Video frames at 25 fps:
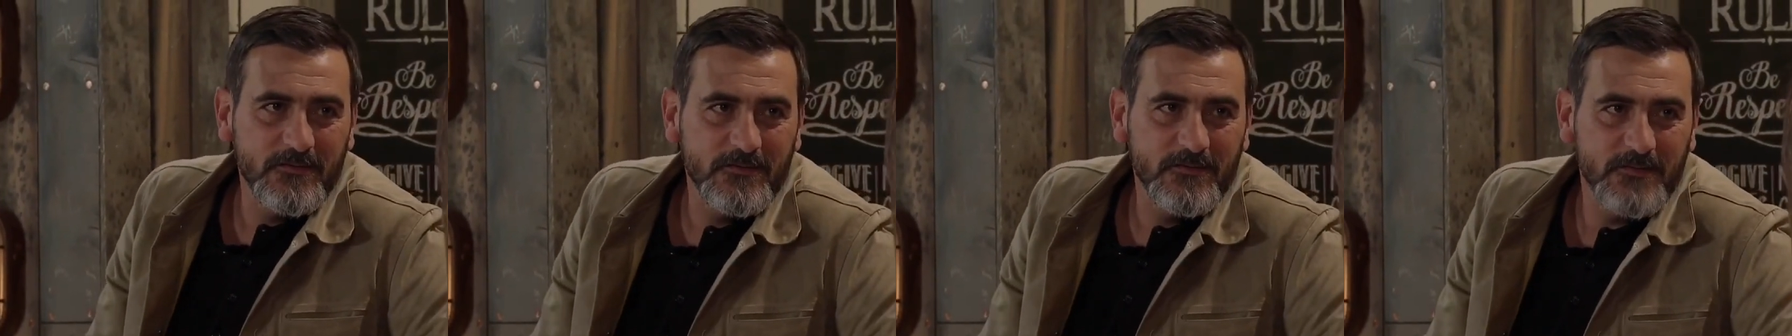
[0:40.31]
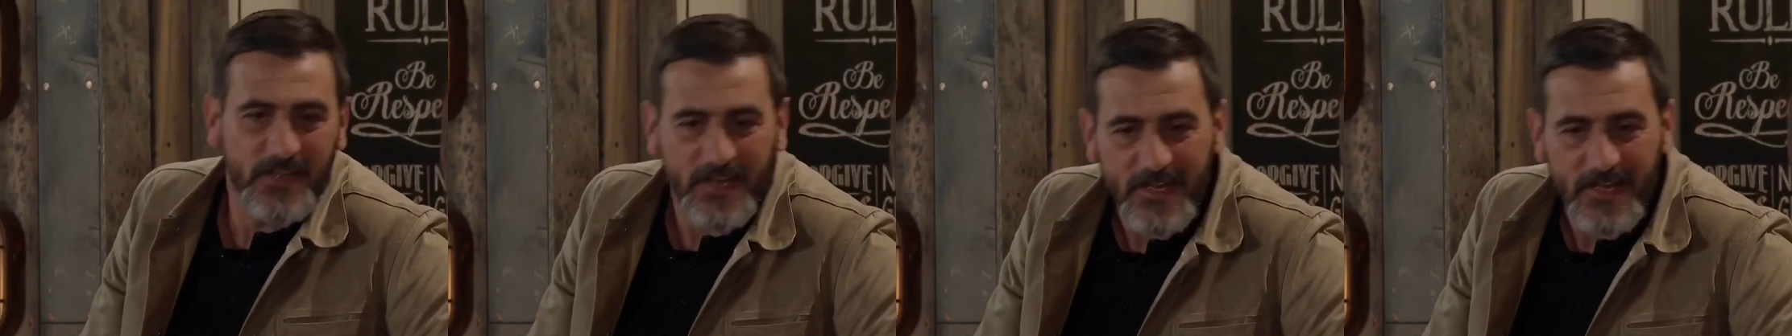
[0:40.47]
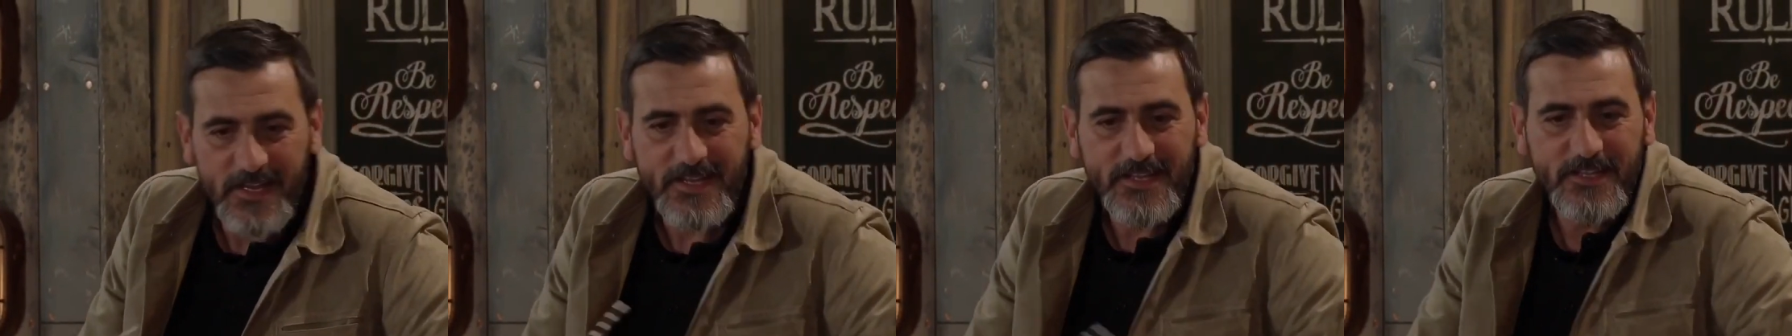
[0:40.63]

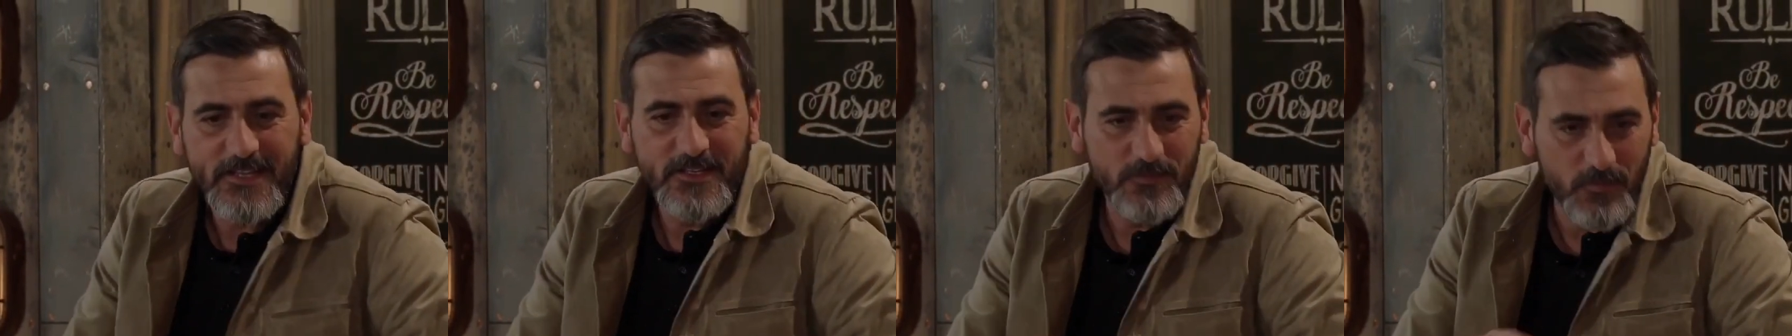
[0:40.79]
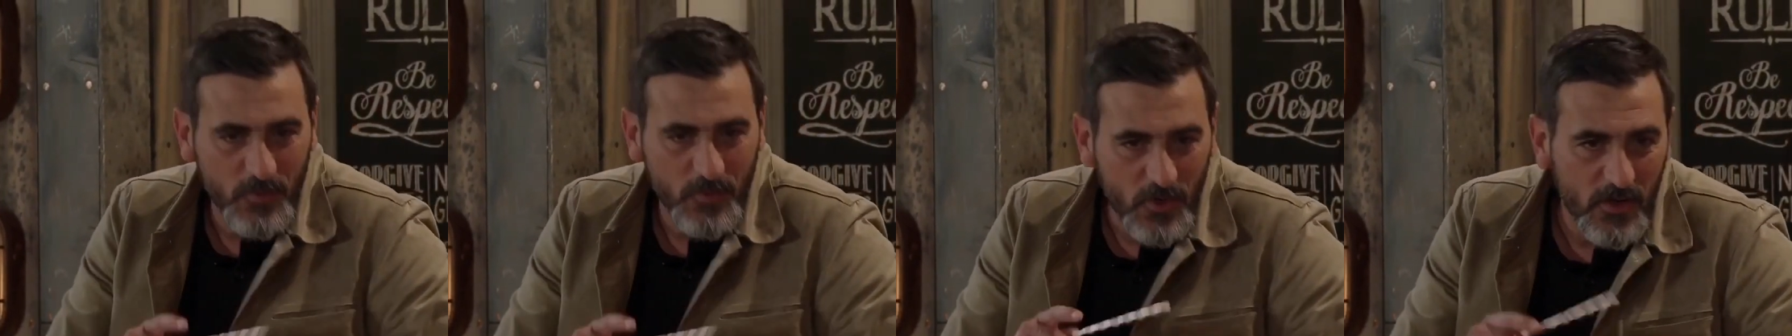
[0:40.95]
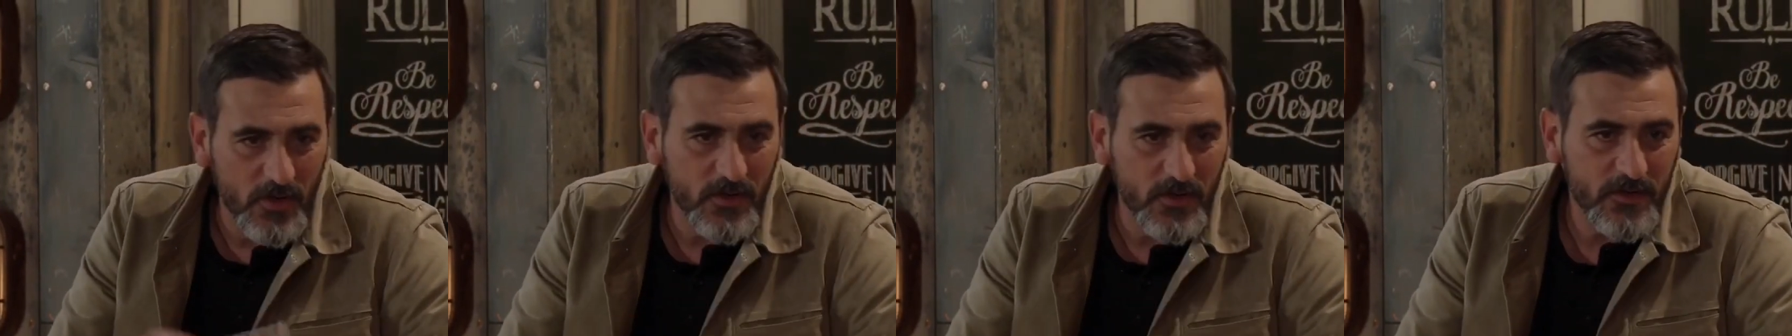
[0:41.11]
That he's
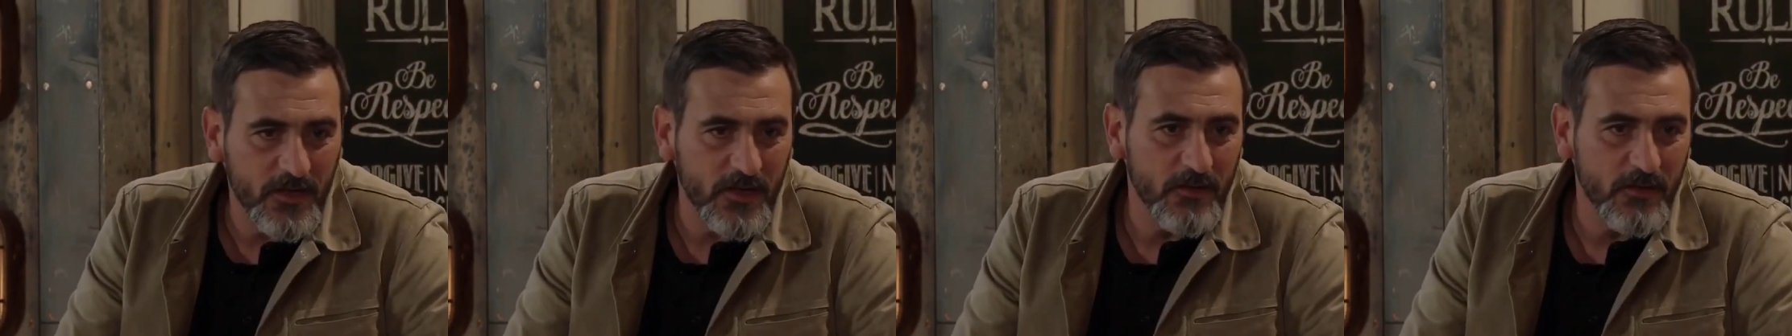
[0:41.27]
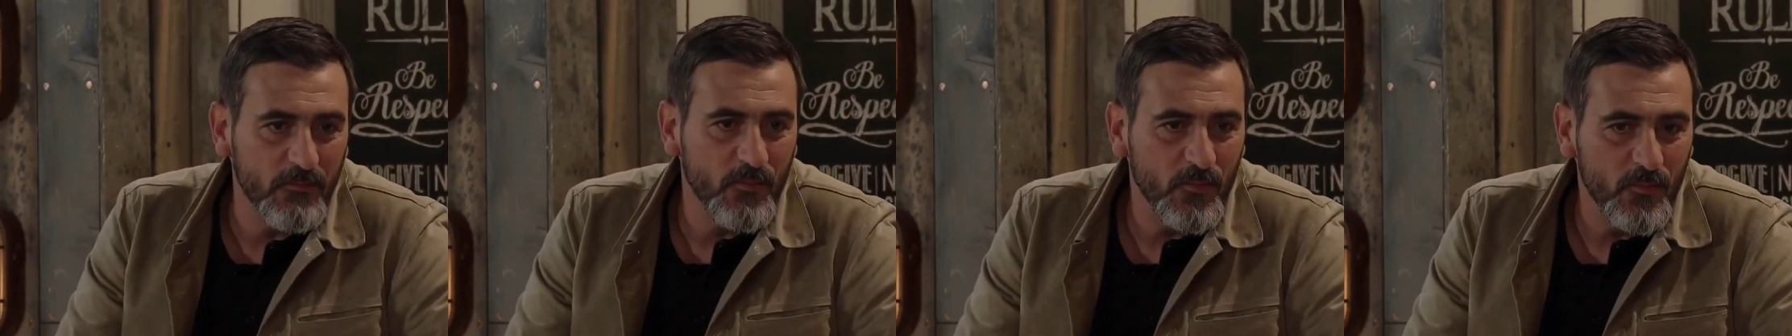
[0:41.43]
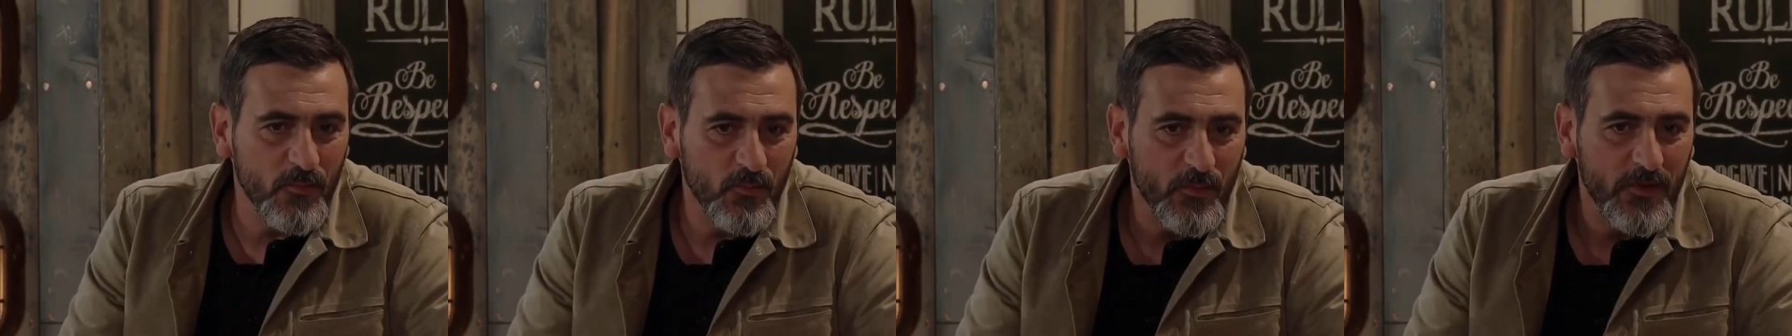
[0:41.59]
working